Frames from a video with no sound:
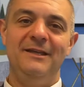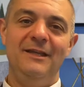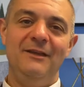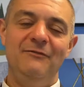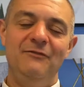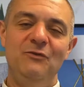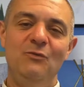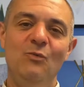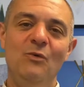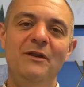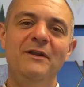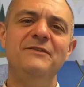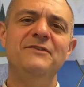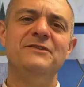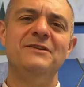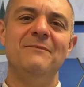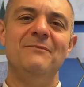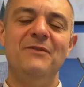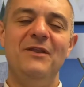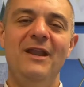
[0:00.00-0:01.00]
If you wanted
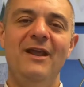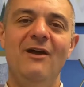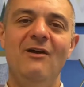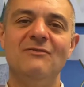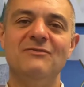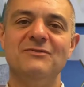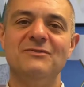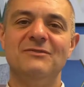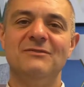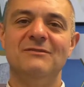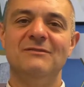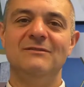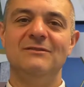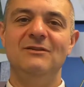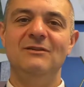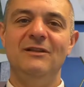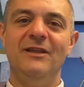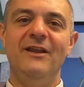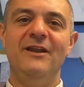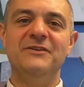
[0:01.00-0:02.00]
something else,
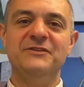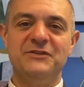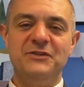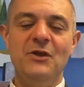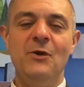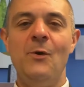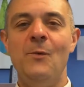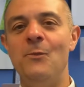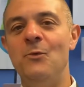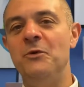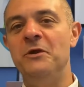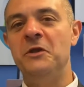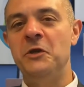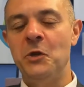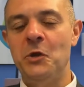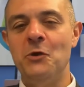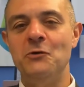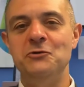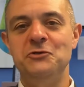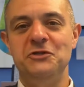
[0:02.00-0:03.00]
you let us know and we'll
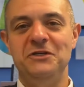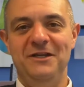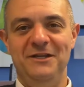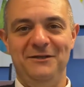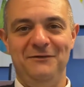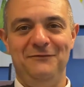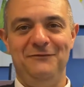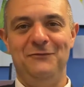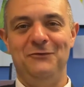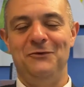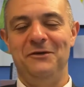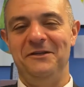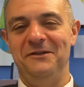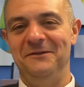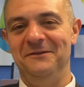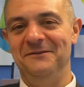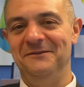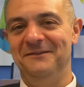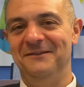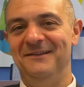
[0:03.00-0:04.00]
negotiate it for you.
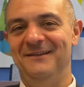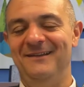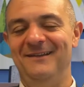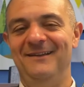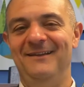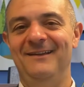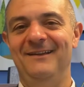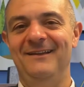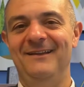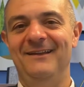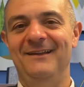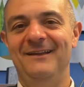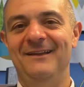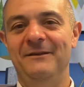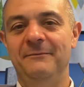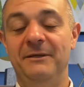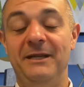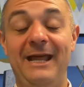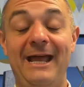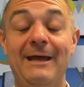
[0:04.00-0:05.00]

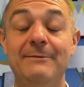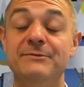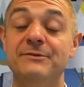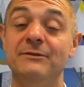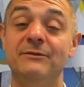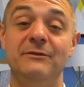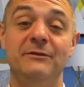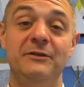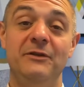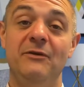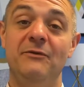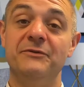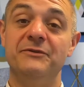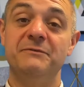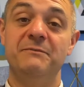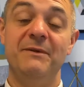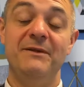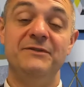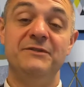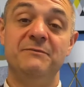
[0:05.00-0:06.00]
But absolutely no
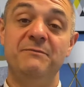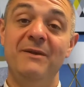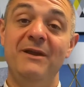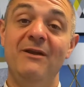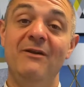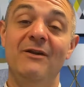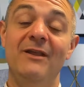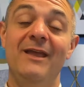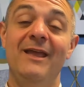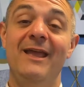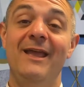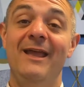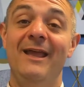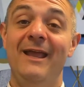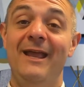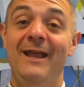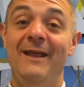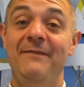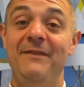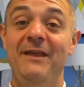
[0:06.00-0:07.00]
expense spared,
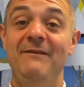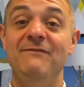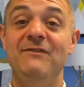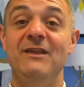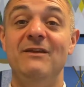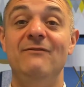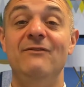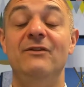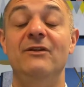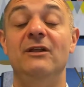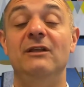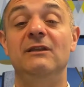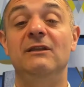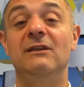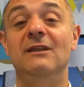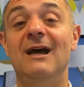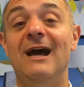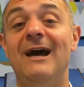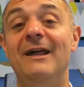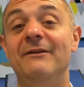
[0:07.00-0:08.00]
and they've given a
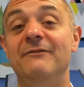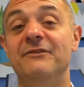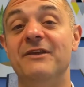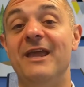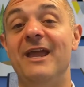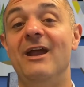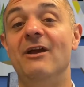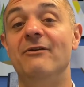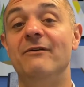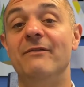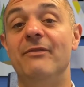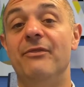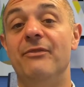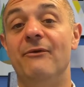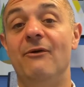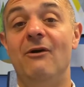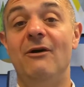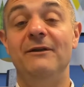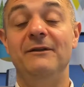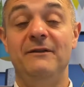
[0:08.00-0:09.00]
lot of care and
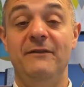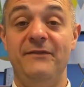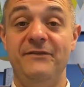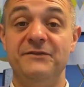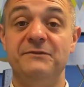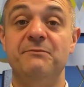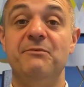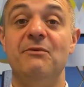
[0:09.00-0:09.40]
thought into this